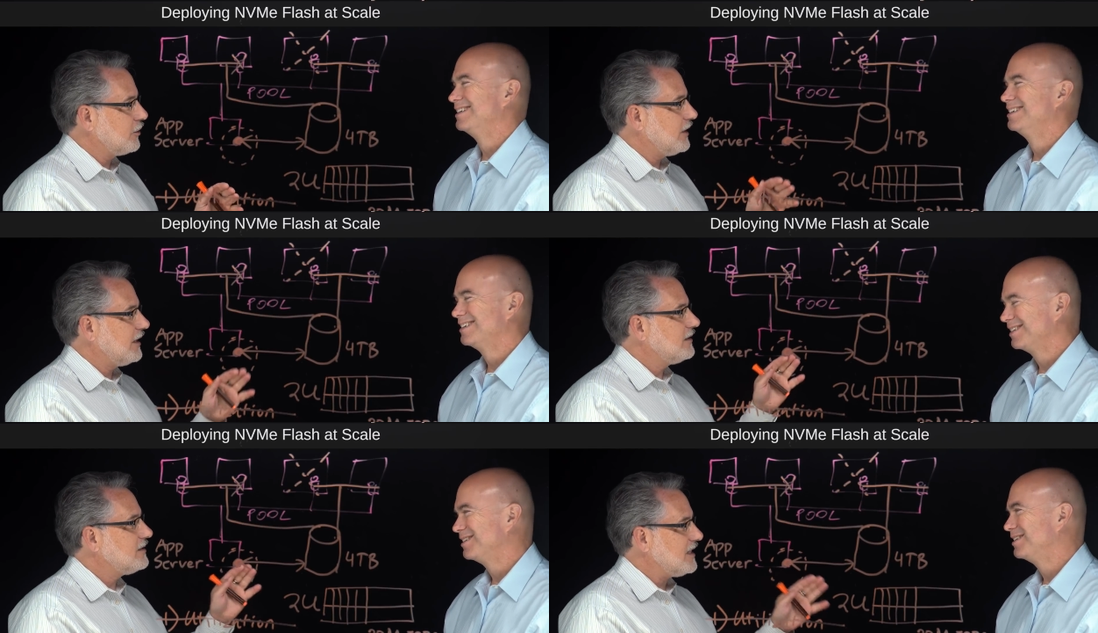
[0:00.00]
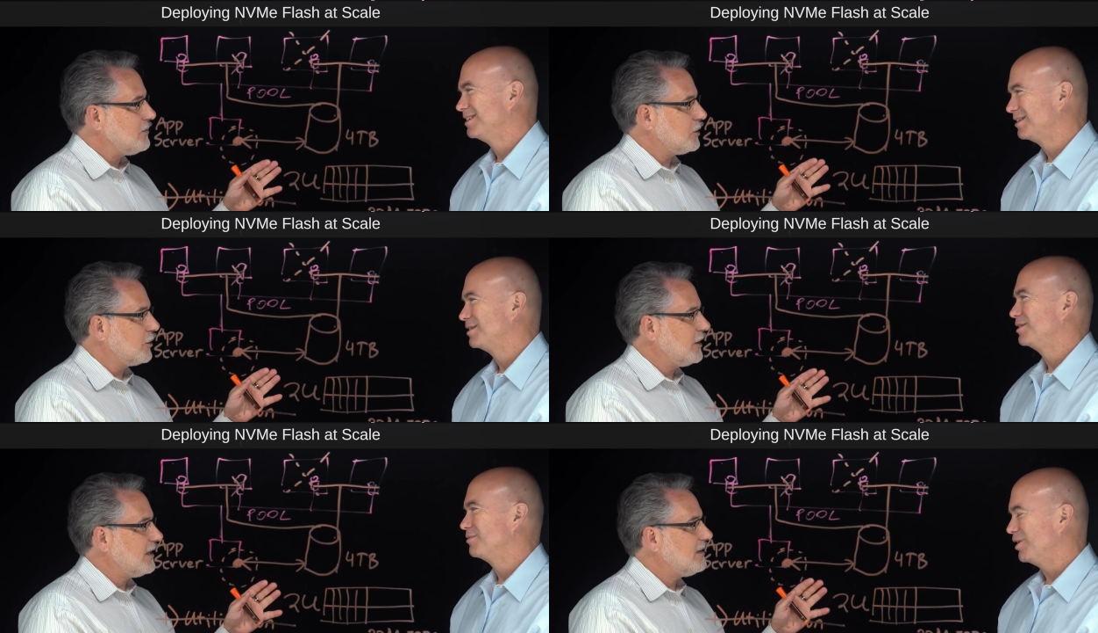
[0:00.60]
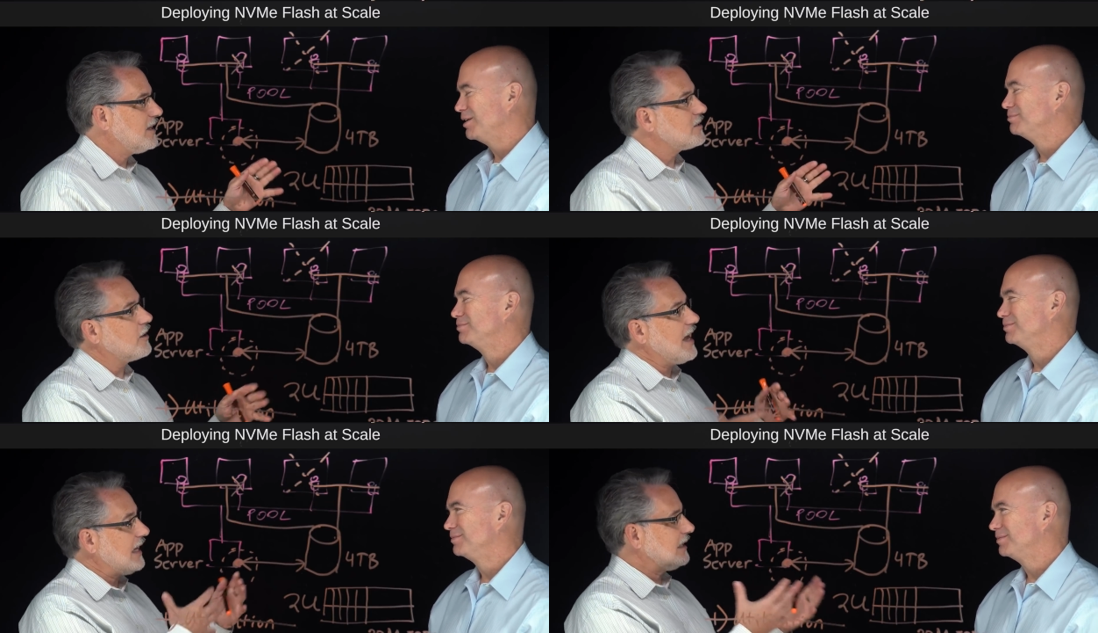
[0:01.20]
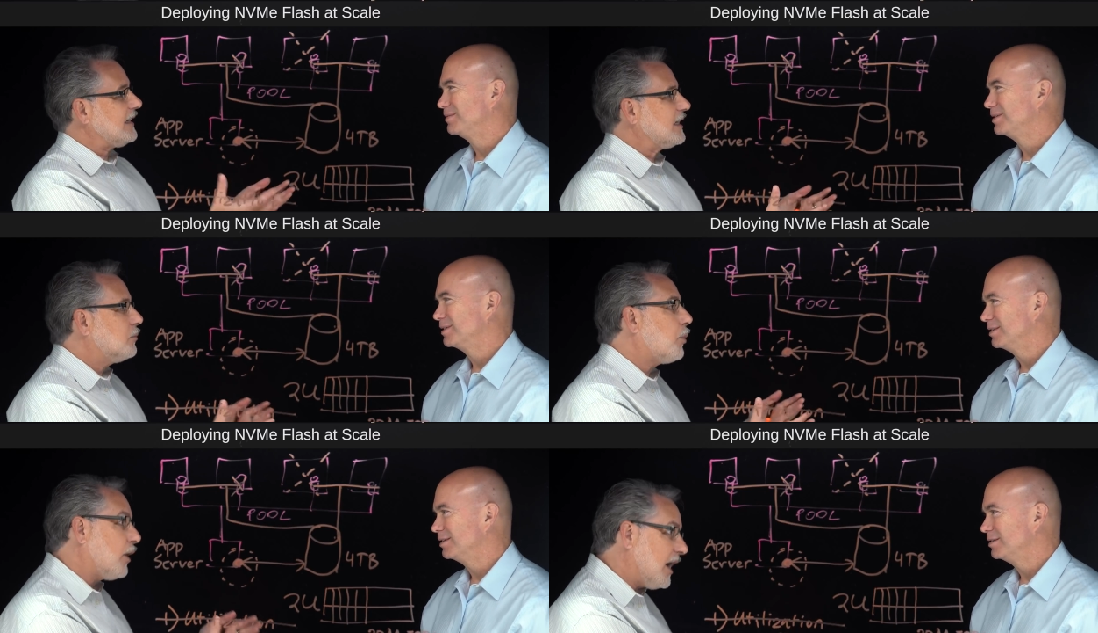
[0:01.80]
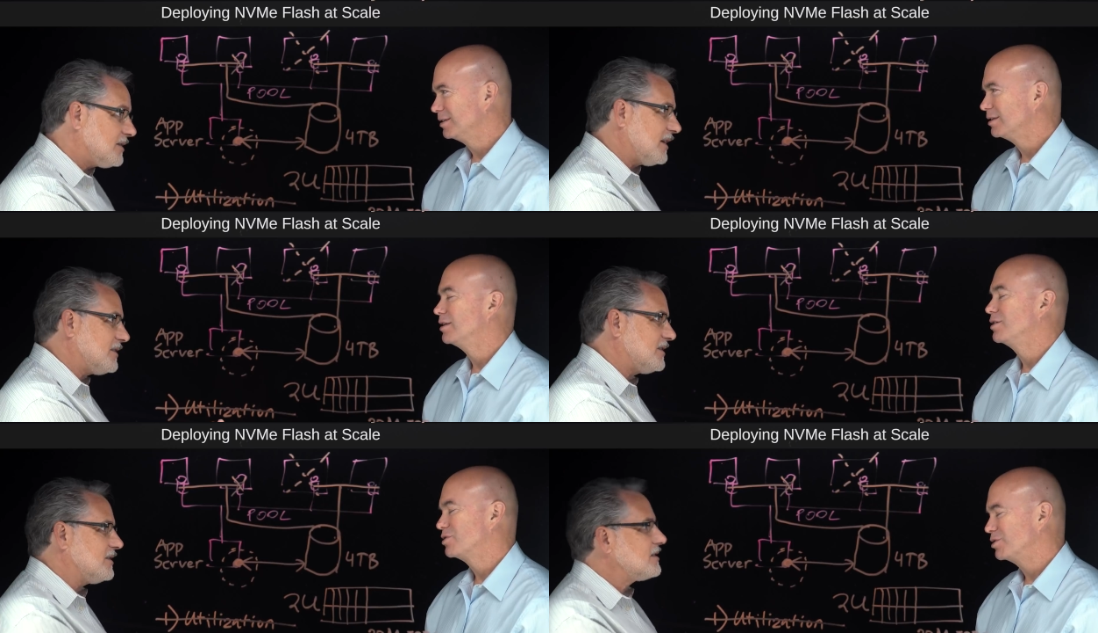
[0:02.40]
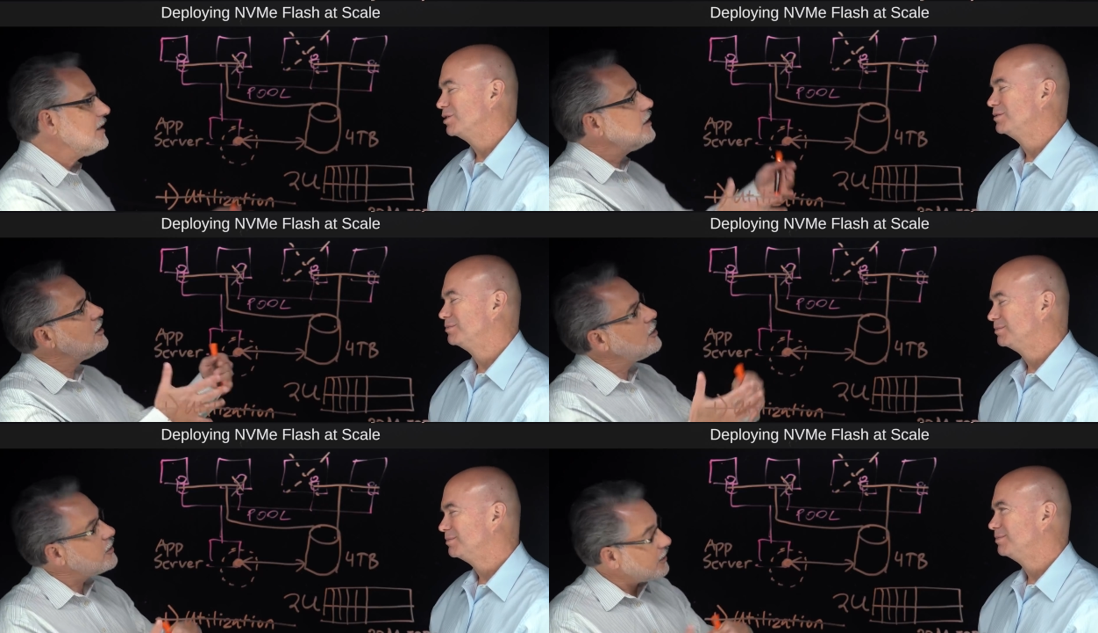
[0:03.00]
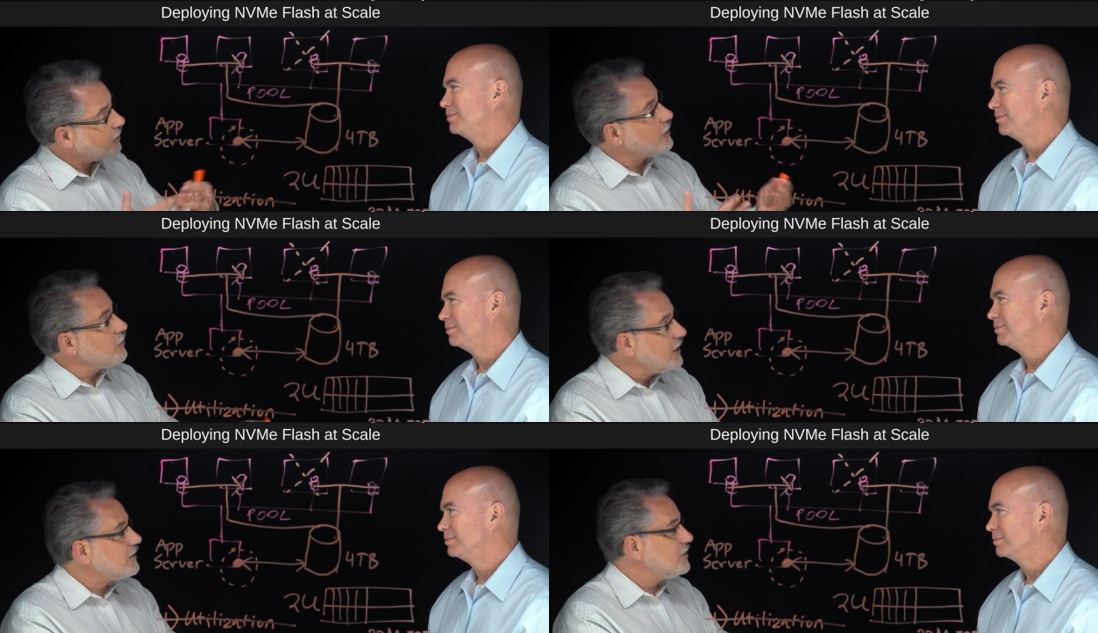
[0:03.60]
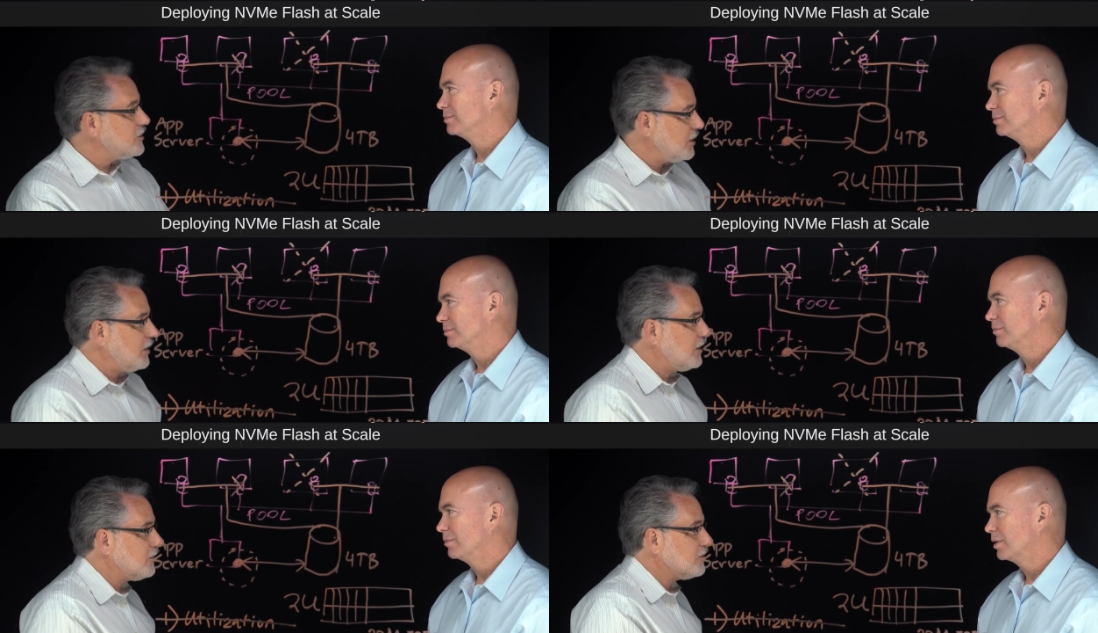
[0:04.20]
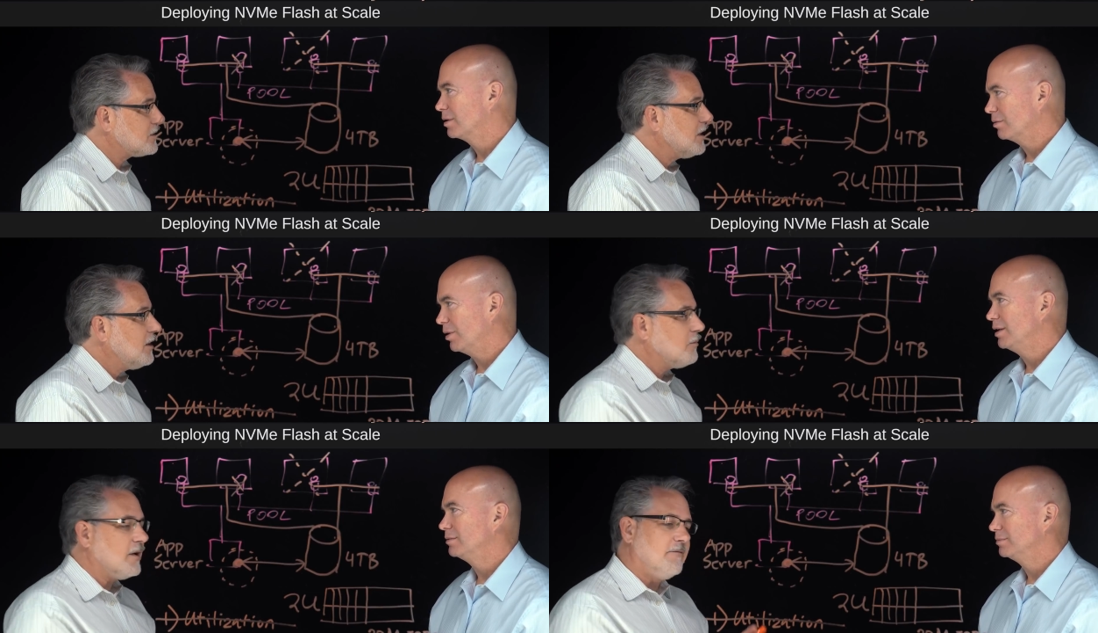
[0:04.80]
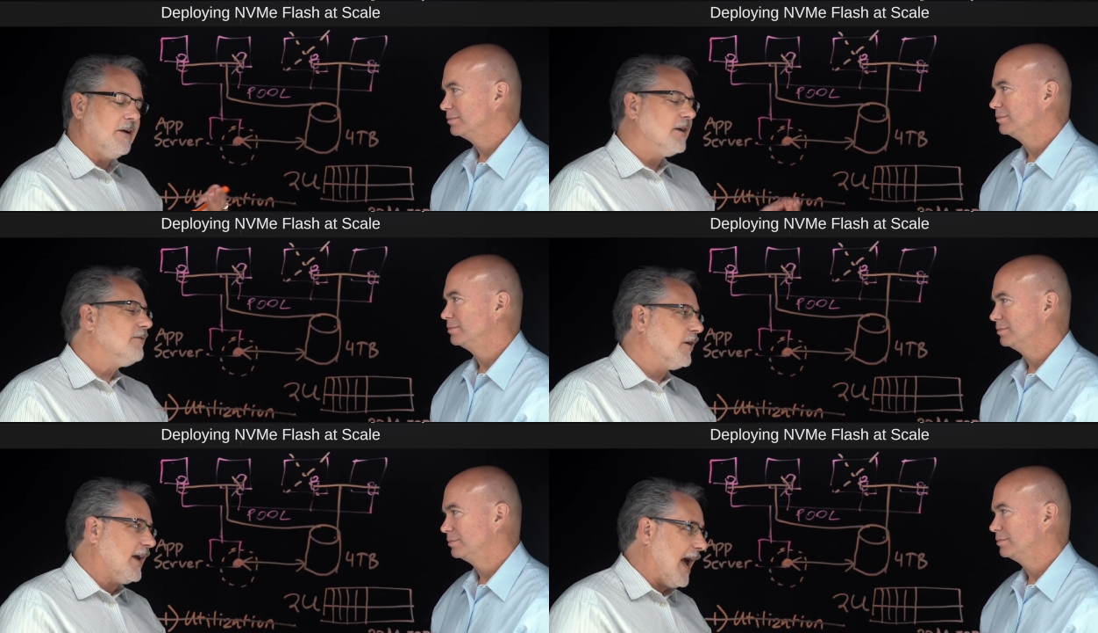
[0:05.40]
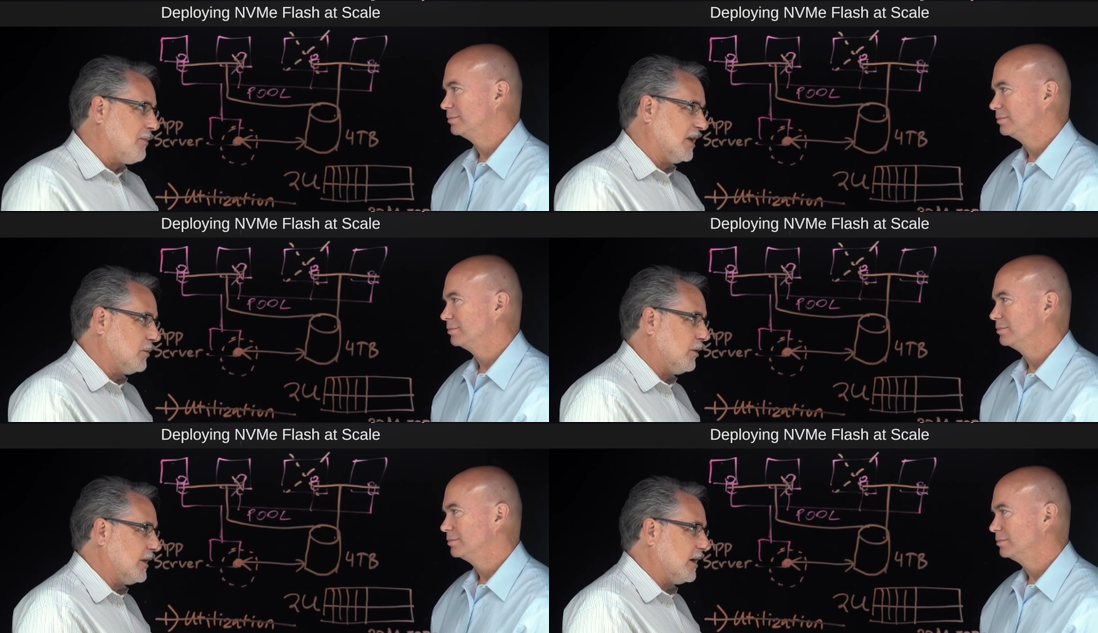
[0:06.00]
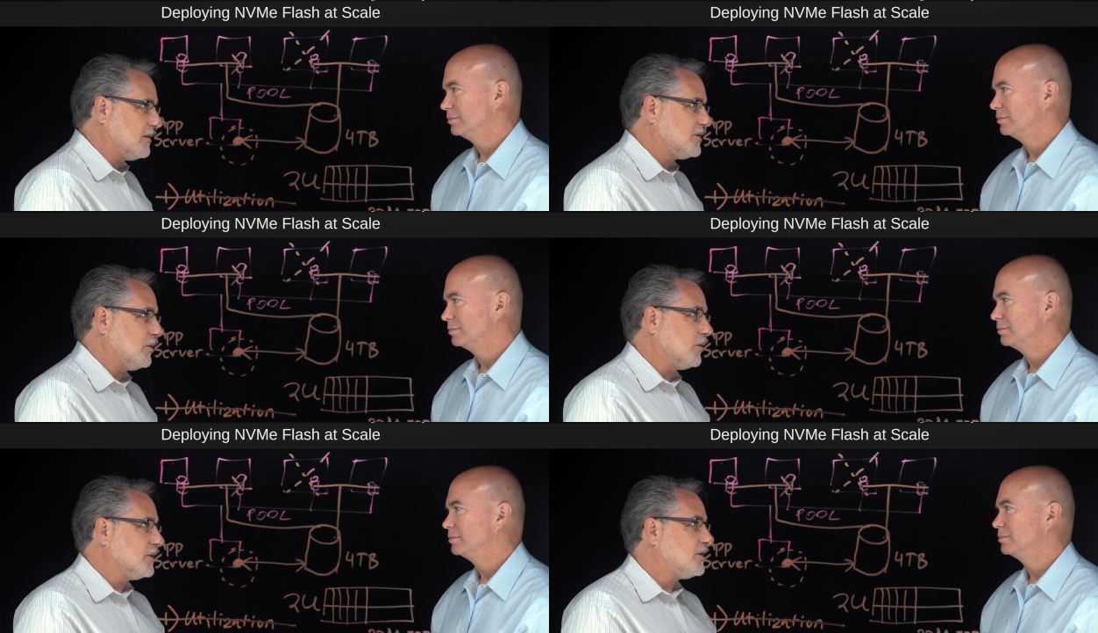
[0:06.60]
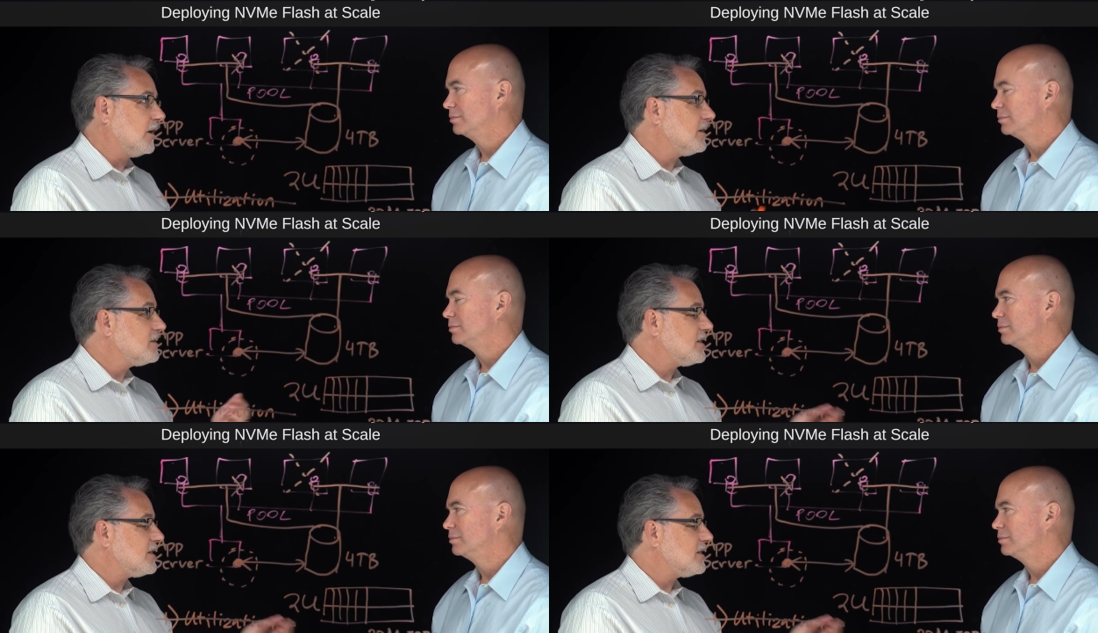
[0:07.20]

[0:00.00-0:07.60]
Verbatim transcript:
Speaker 1: learning, deep learning, right. these are analytic processes sure that are unique to GPUs, right. but very, very applicable there. So we're starting to